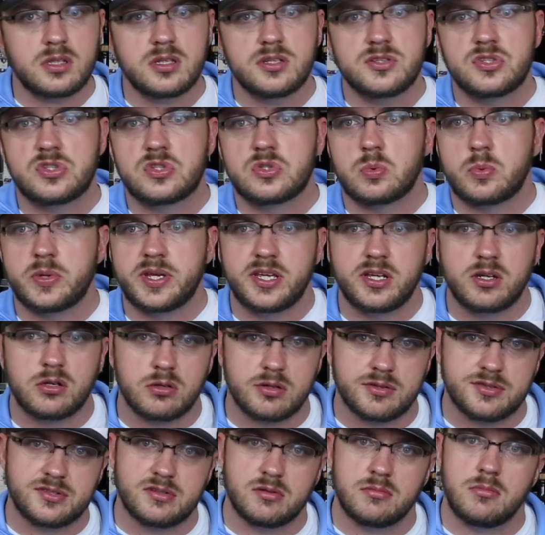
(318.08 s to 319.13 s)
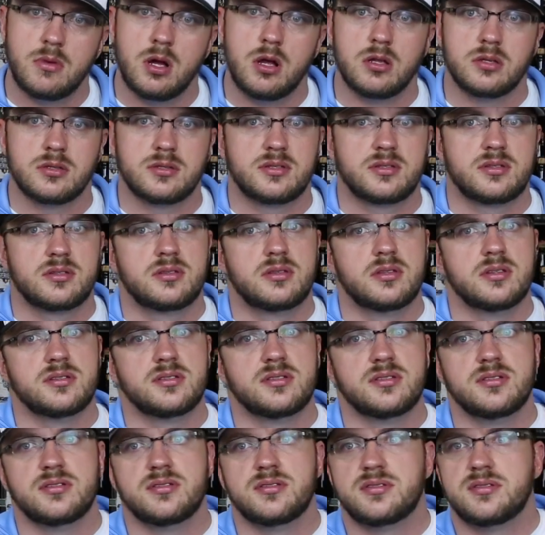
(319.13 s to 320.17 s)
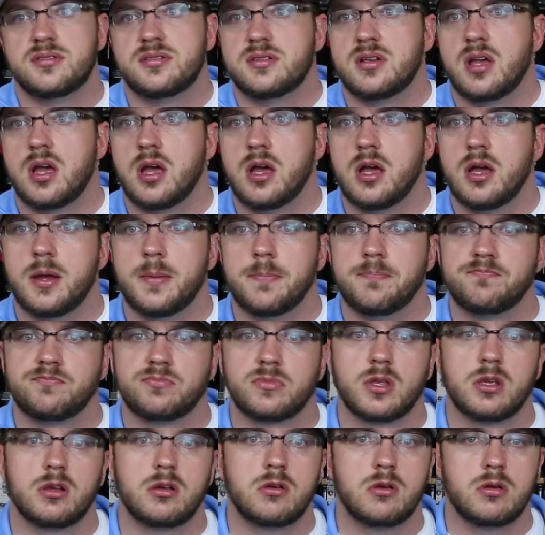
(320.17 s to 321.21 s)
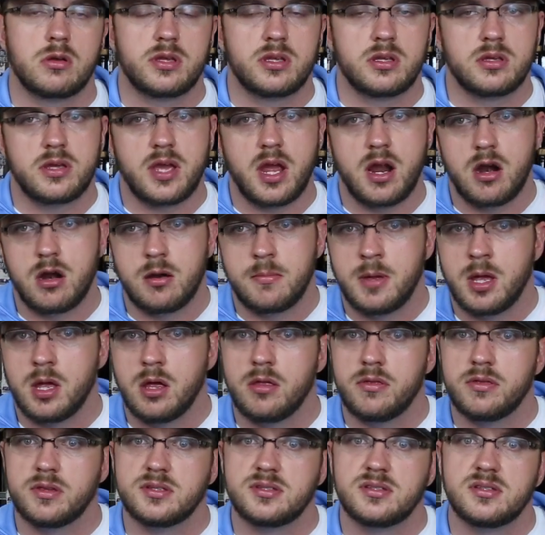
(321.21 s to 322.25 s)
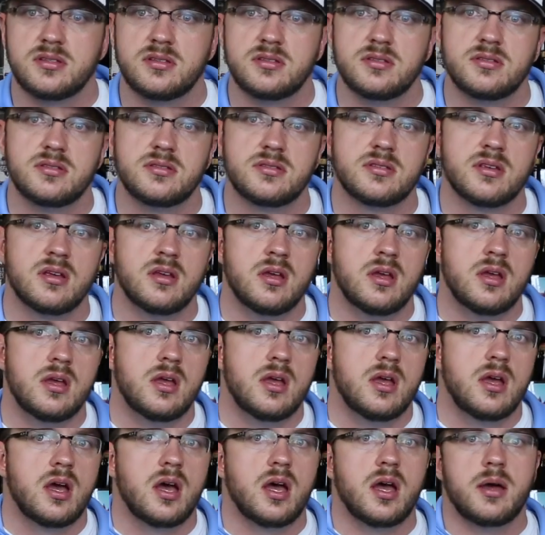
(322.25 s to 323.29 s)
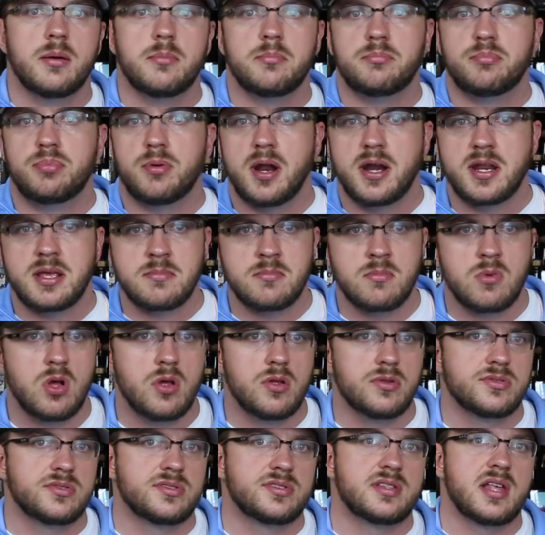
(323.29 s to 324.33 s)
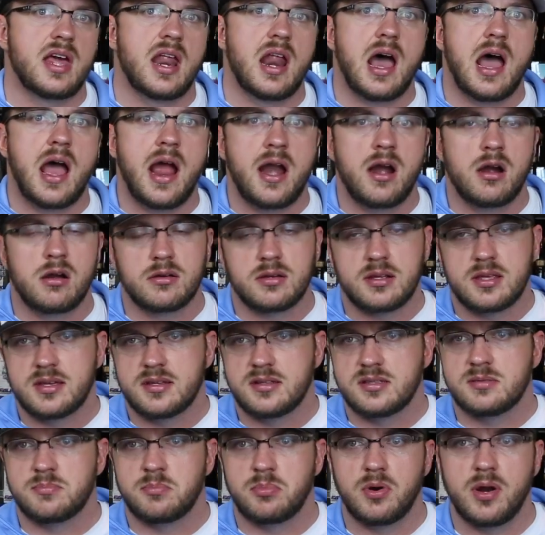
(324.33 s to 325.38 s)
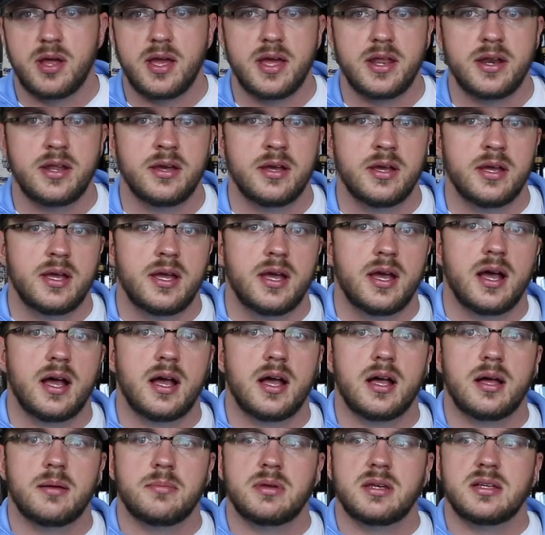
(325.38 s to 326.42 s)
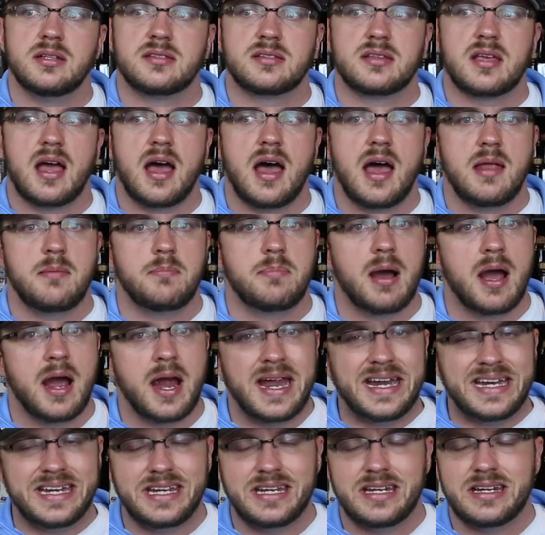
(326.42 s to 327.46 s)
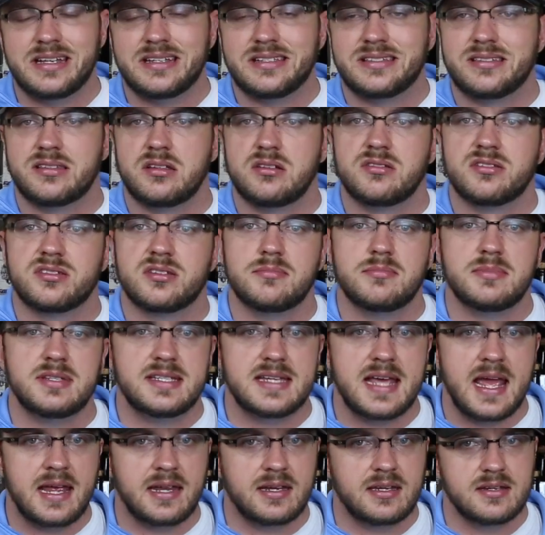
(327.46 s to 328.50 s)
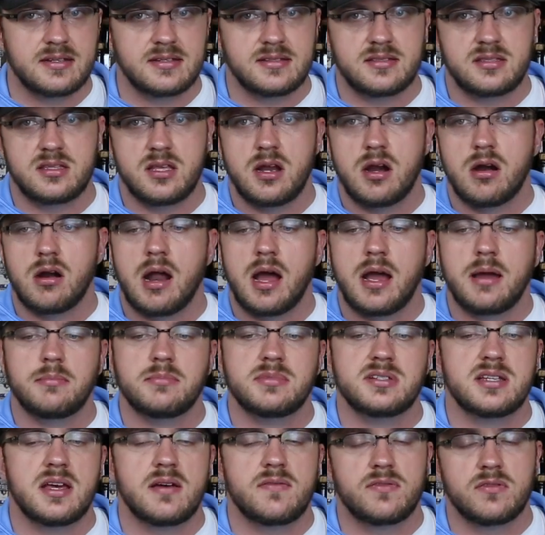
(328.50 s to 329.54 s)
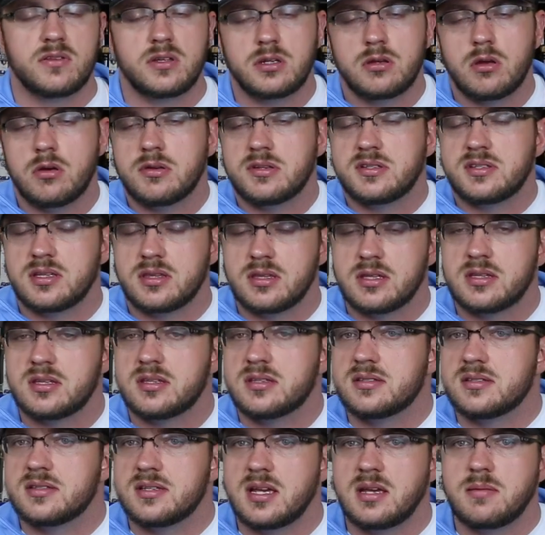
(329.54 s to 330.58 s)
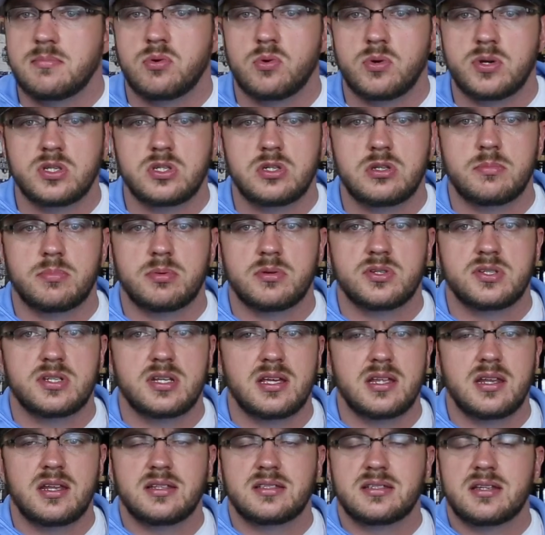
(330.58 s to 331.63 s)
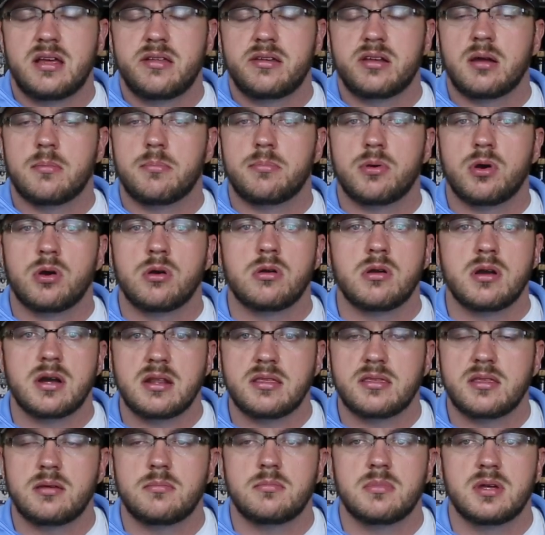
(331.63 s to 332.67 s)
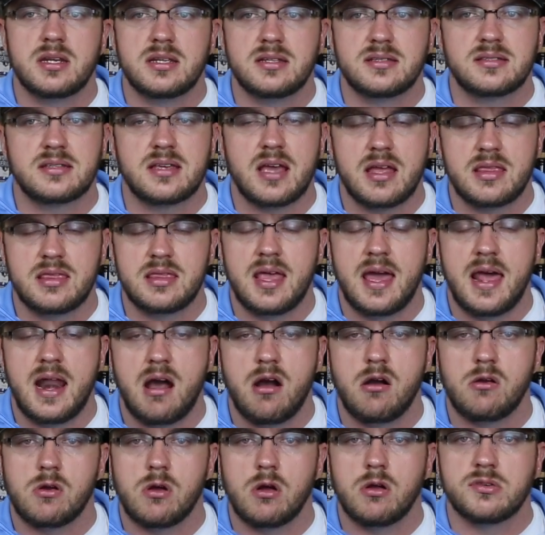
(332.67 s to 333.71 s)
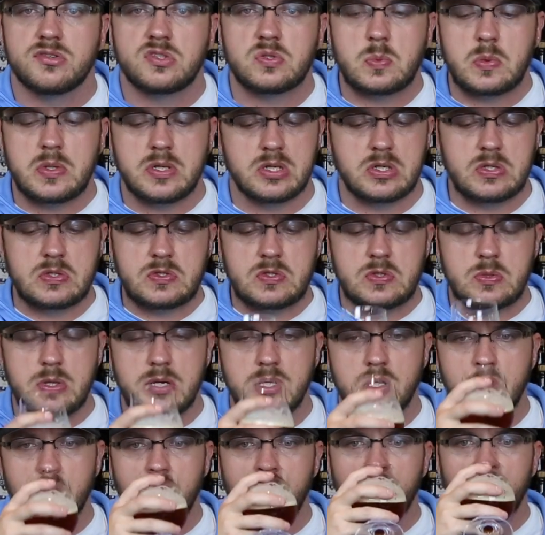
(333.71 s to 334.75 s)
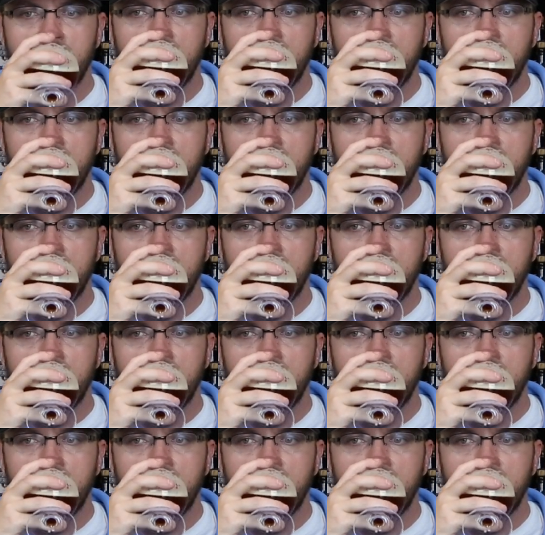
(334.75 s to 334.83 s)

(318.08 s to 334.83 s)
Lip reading: sweet crystal malts. This is caramel. This is bready malts, that Iron Kids bread. It's got pininess. There's some dankness there. I'm definitely noticing that this is 8.2%. It's not like a burn or anything, but it's got that alcohol sweetness to it.